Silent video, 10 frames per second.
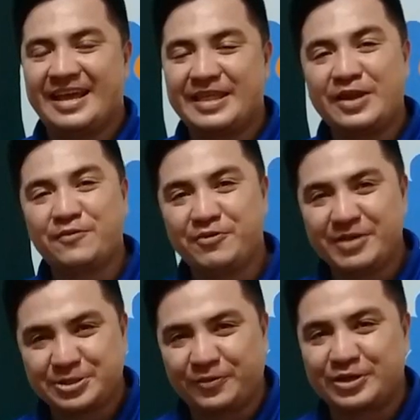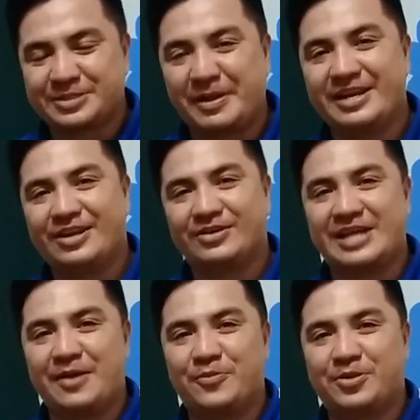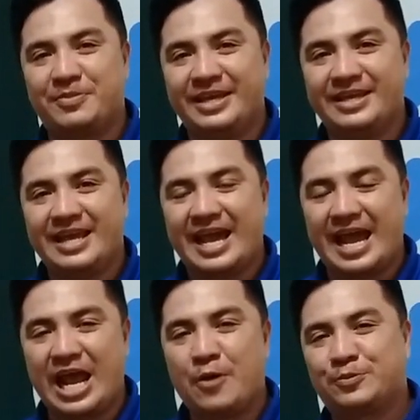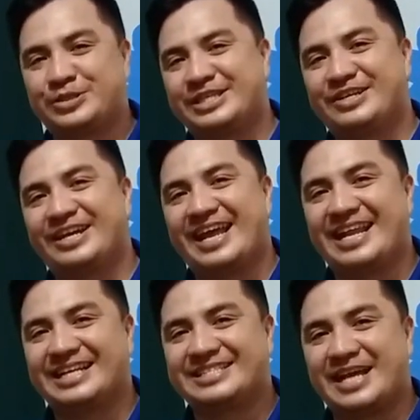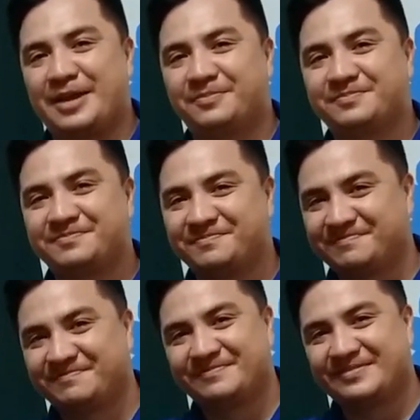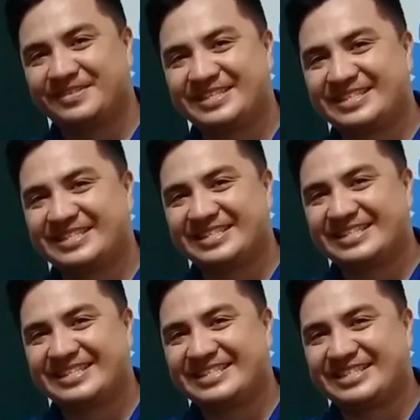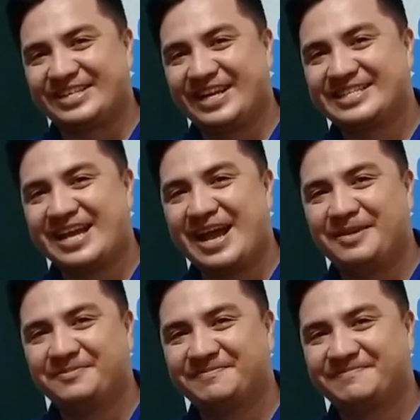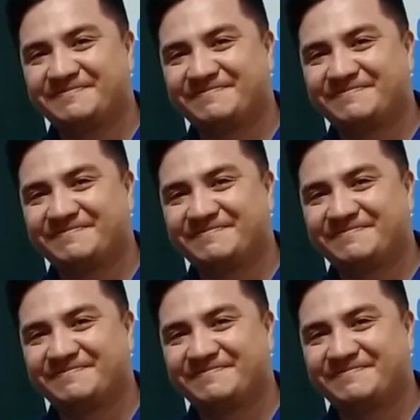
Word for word: Thank you very much for spending your time with me, and I hope to see you again next time. See you next time.